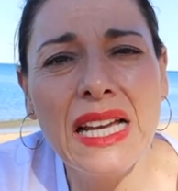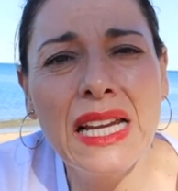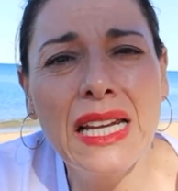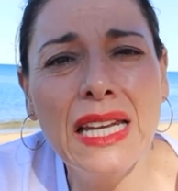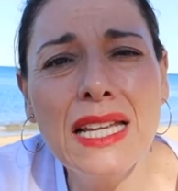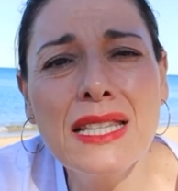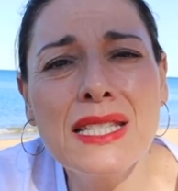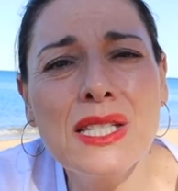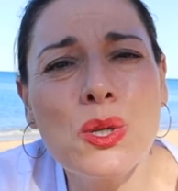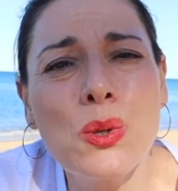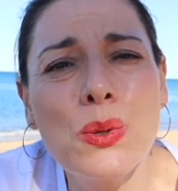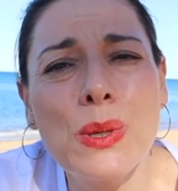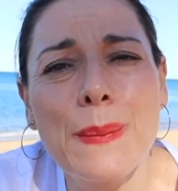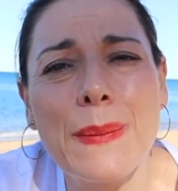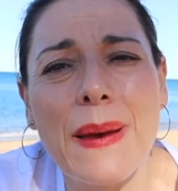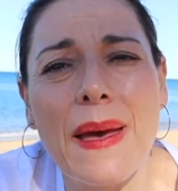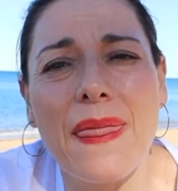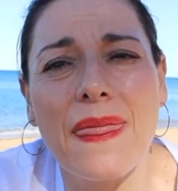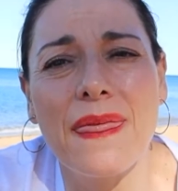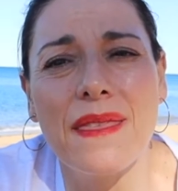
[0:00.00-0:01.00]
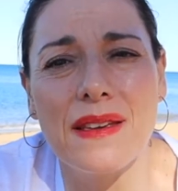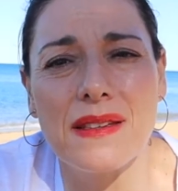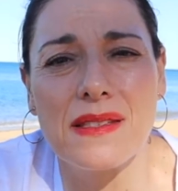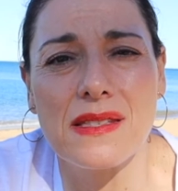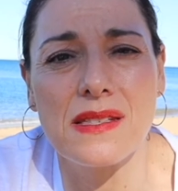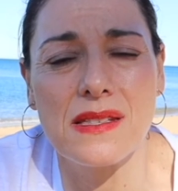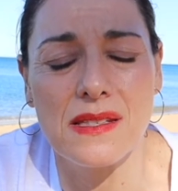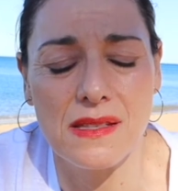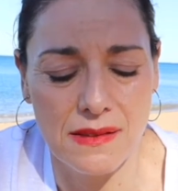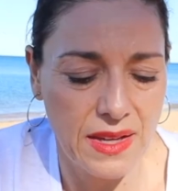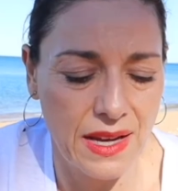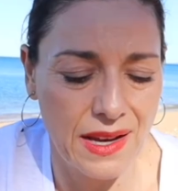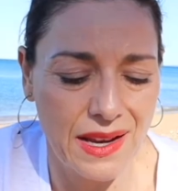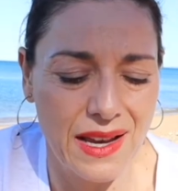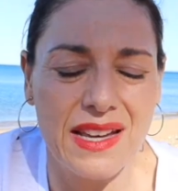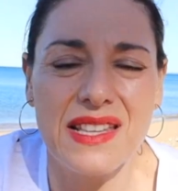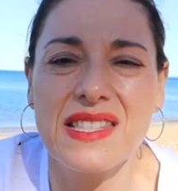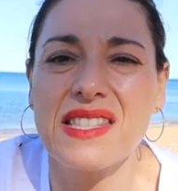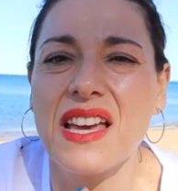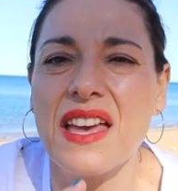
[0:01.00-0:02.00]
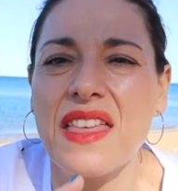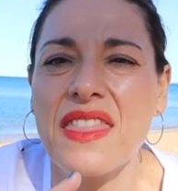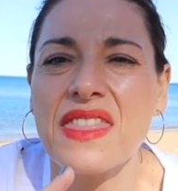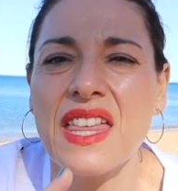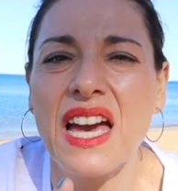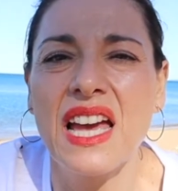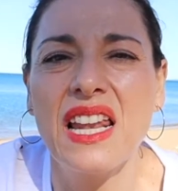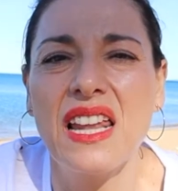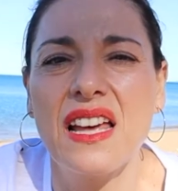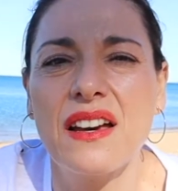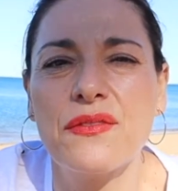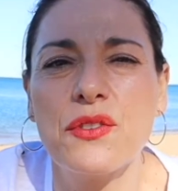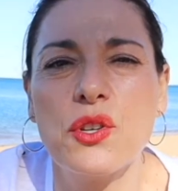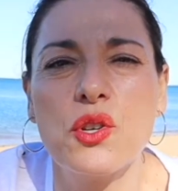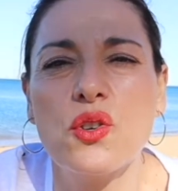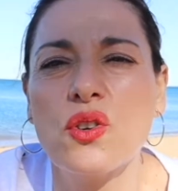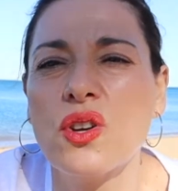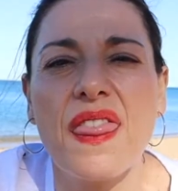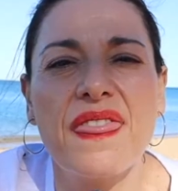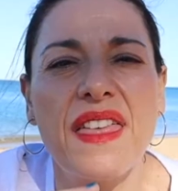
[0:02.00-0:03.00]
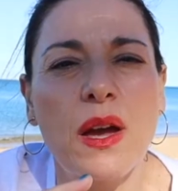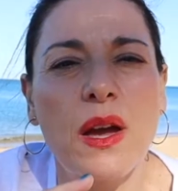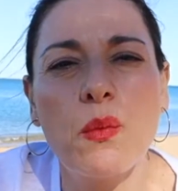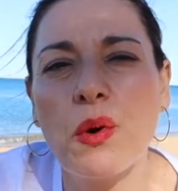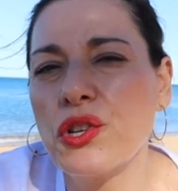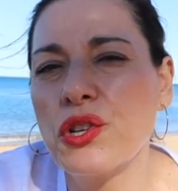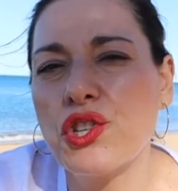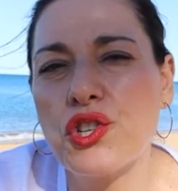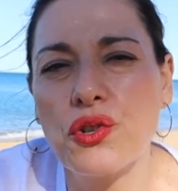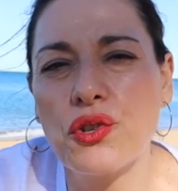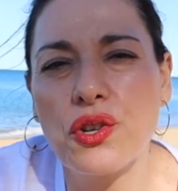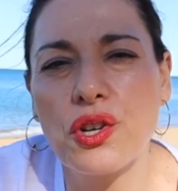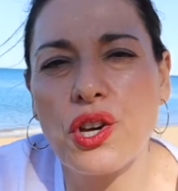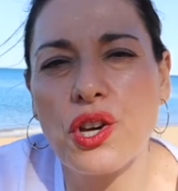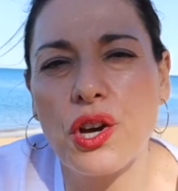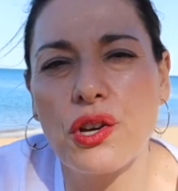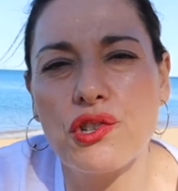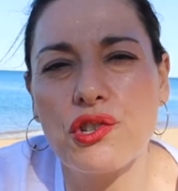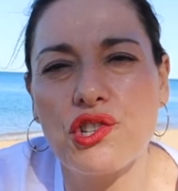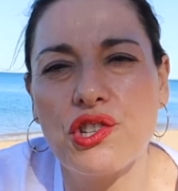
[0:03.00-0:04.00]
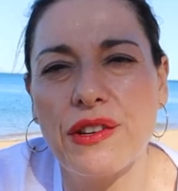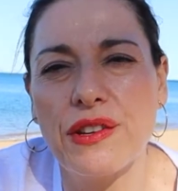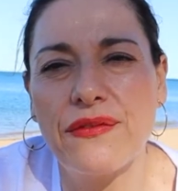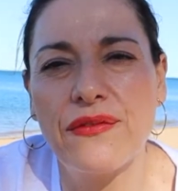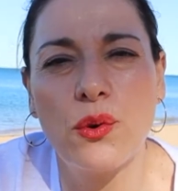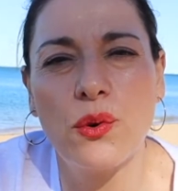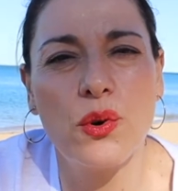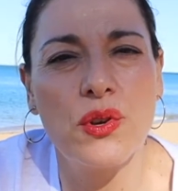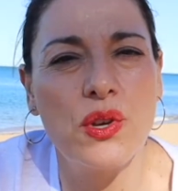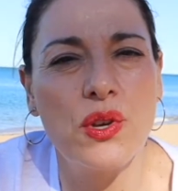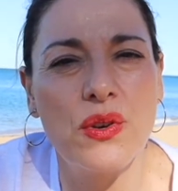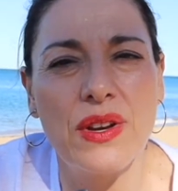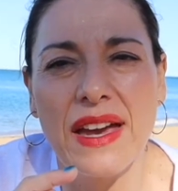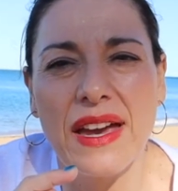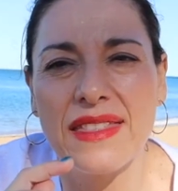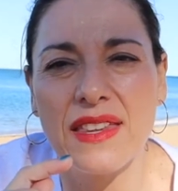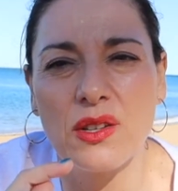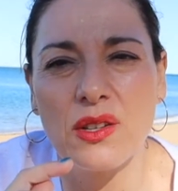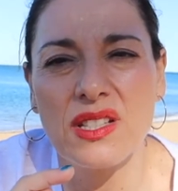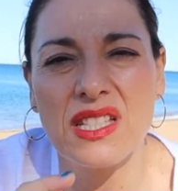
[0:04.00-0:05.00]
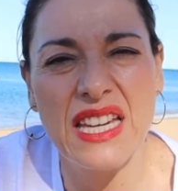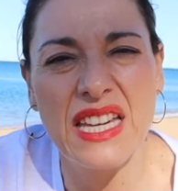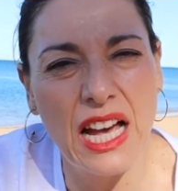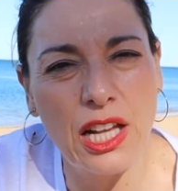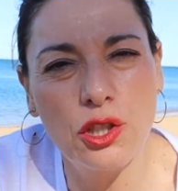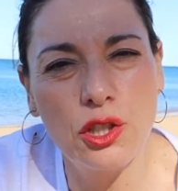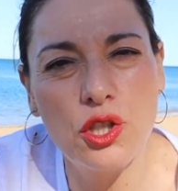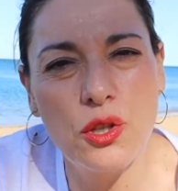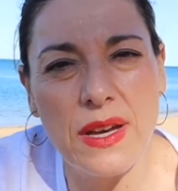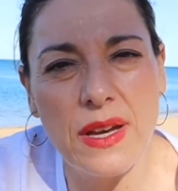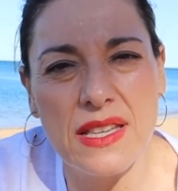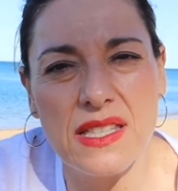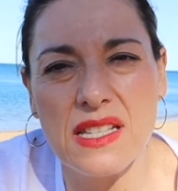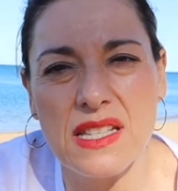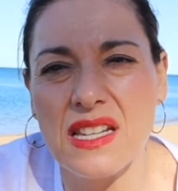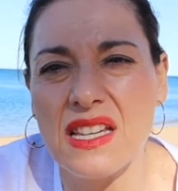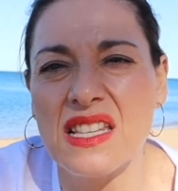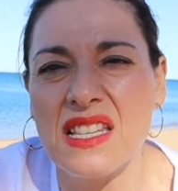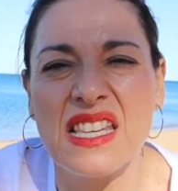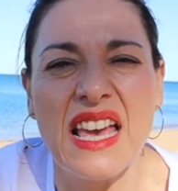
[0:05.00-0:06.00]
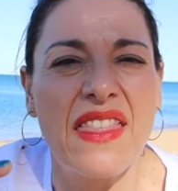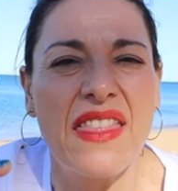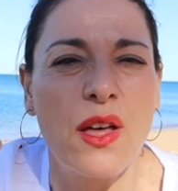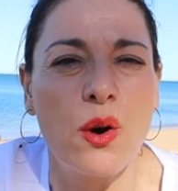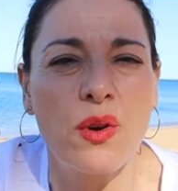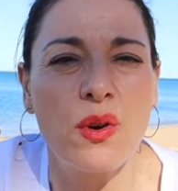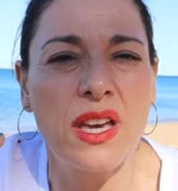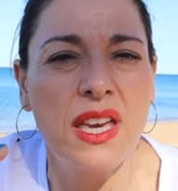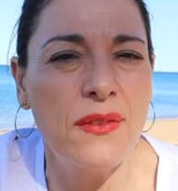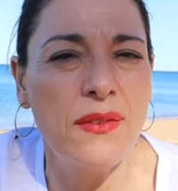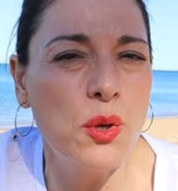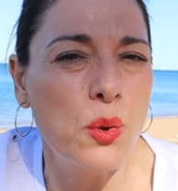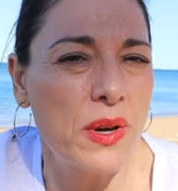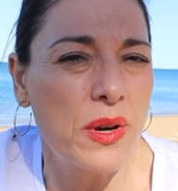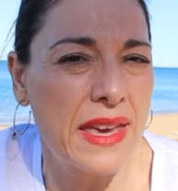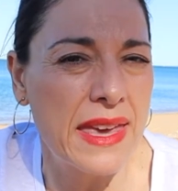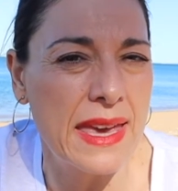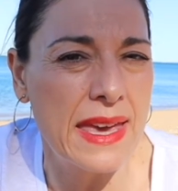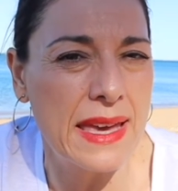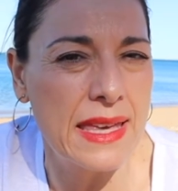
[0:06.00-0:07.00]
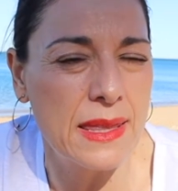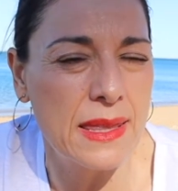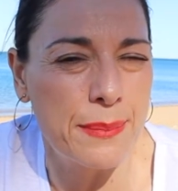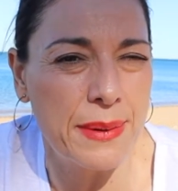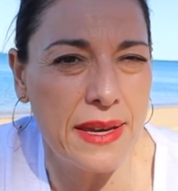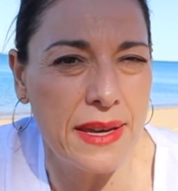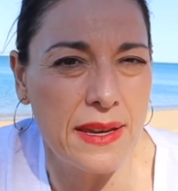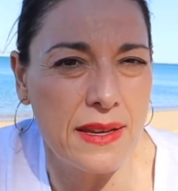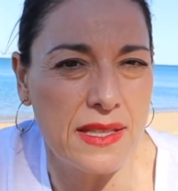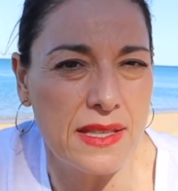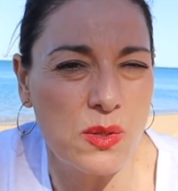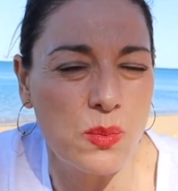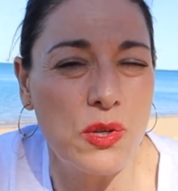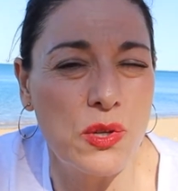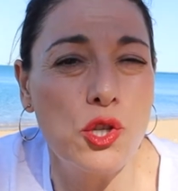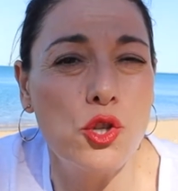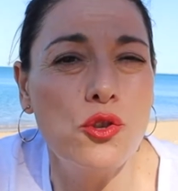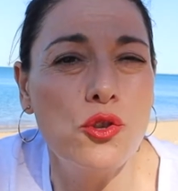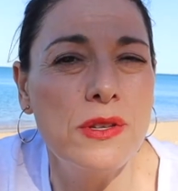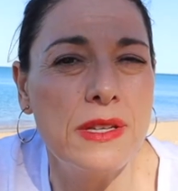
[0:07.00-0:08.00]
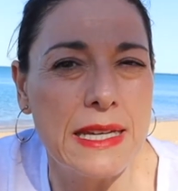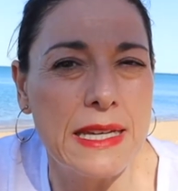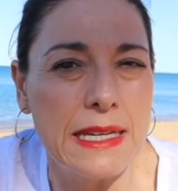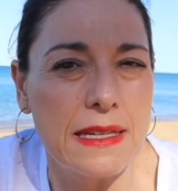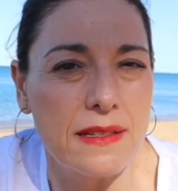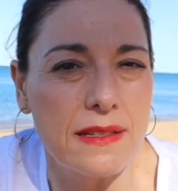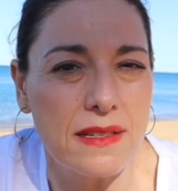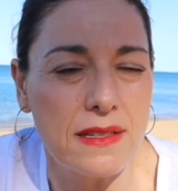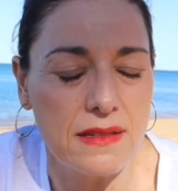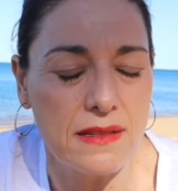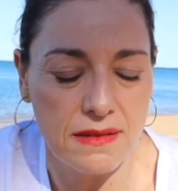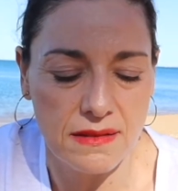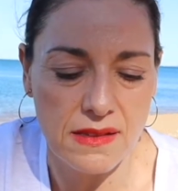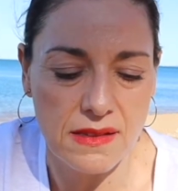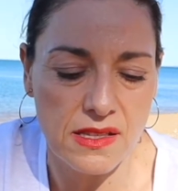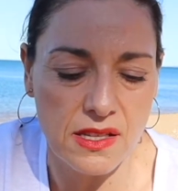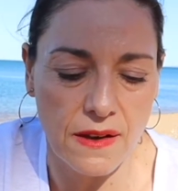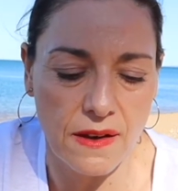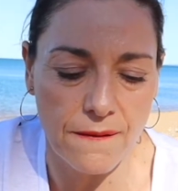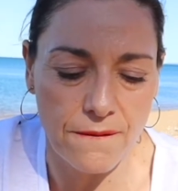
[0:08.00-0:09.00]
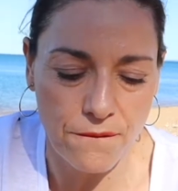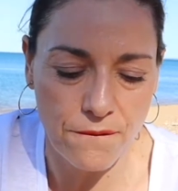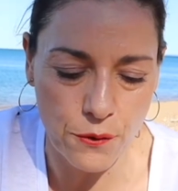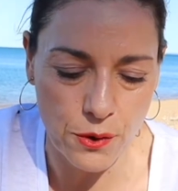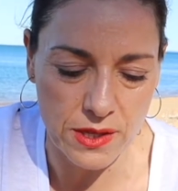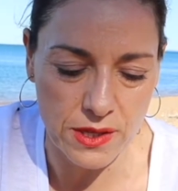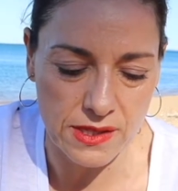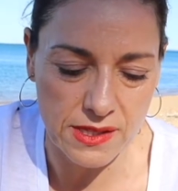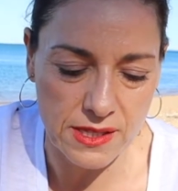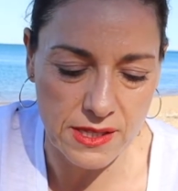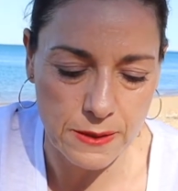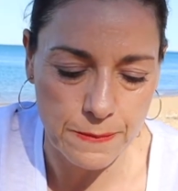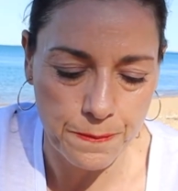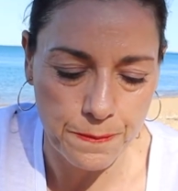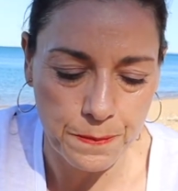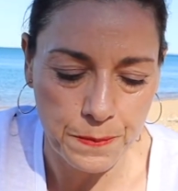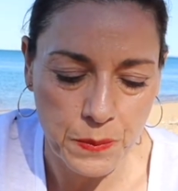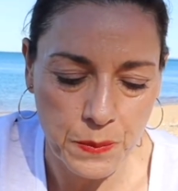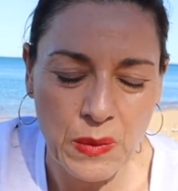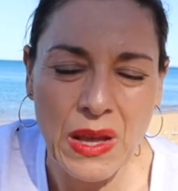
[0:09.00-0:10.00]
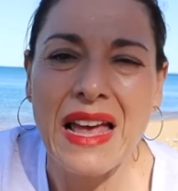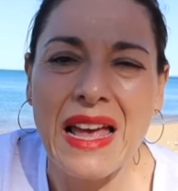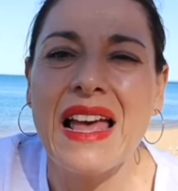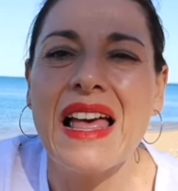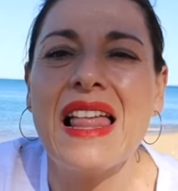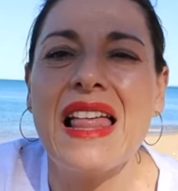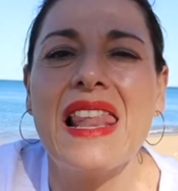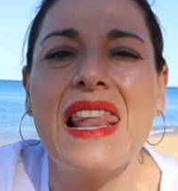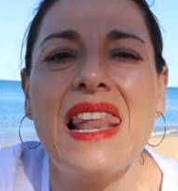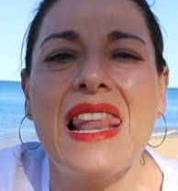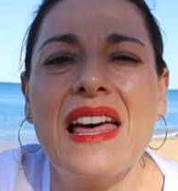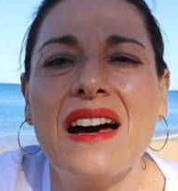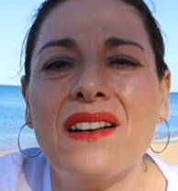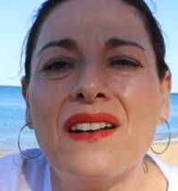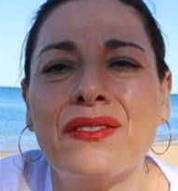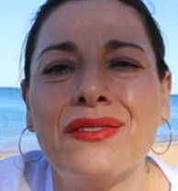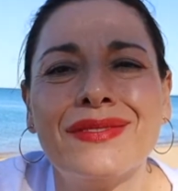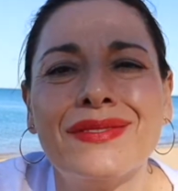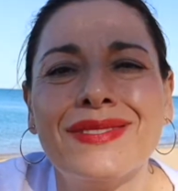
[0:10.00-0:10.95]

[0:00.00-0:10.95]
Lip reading: Let's talk about this. Okay, so they love you, they won't sugarcoat shit for you, and they'll tell you as it is, and they'll give you a kick in the pants when you need it. So friends, love.